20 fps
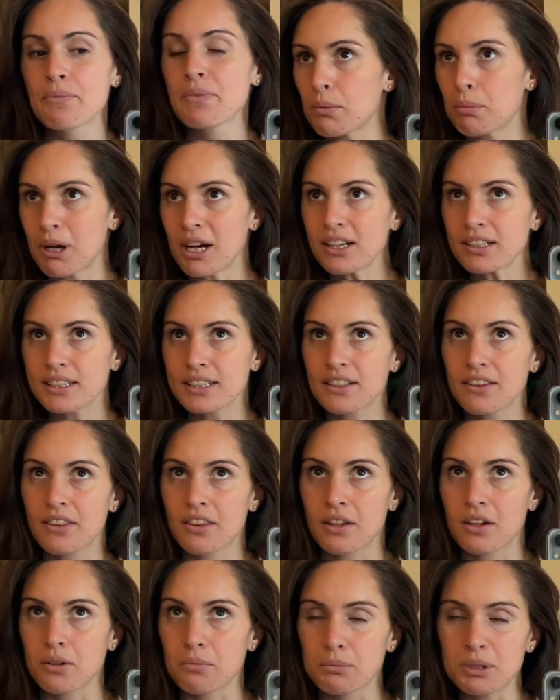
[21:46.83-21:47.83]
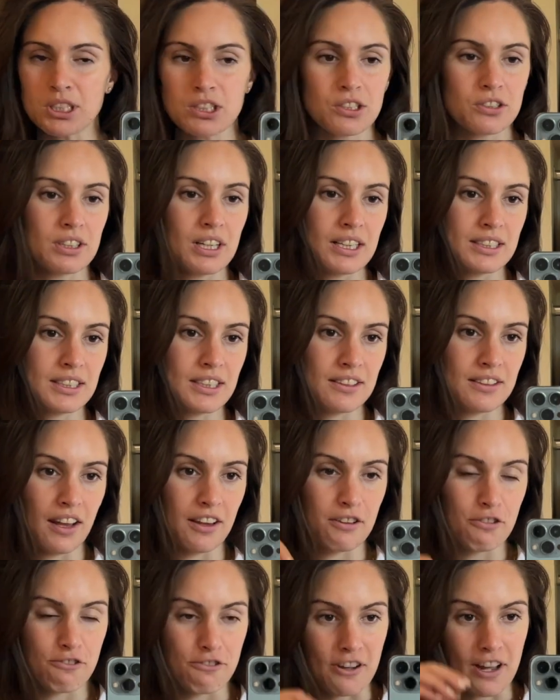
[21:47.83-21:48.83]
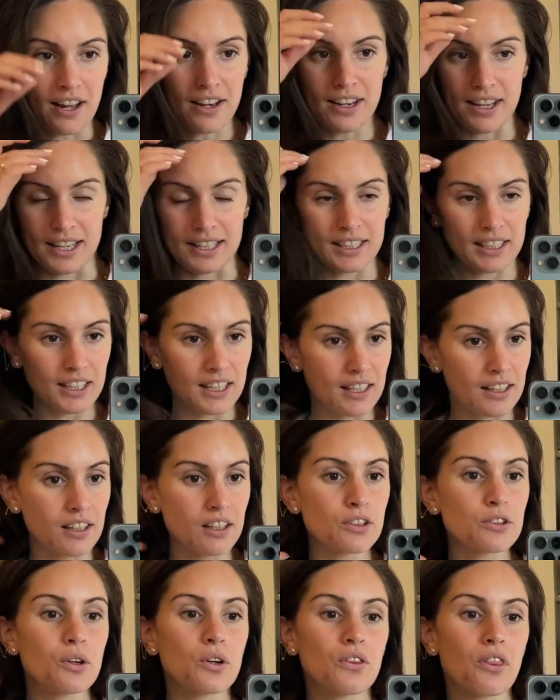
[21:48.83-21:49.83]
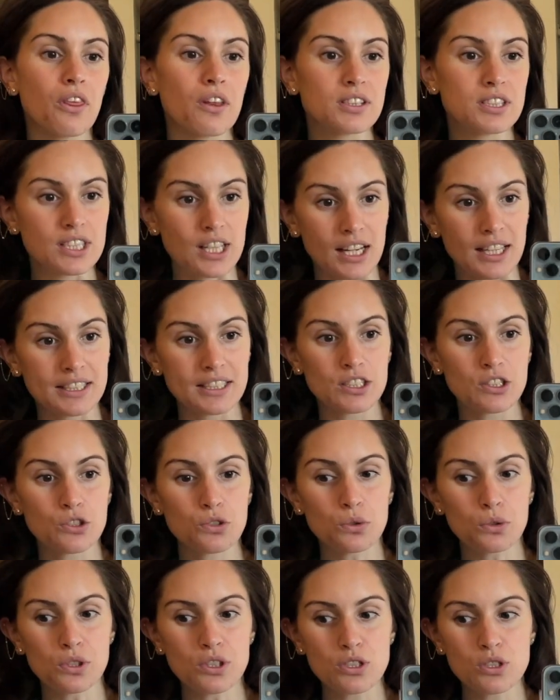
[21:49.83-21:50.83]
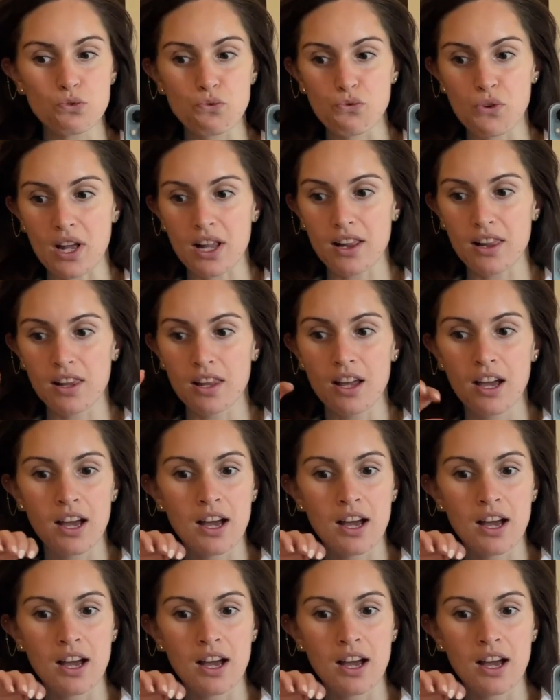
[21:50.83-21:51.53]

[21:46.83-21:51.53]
Apparently the meteorite that fell and killed the dinosaurs fell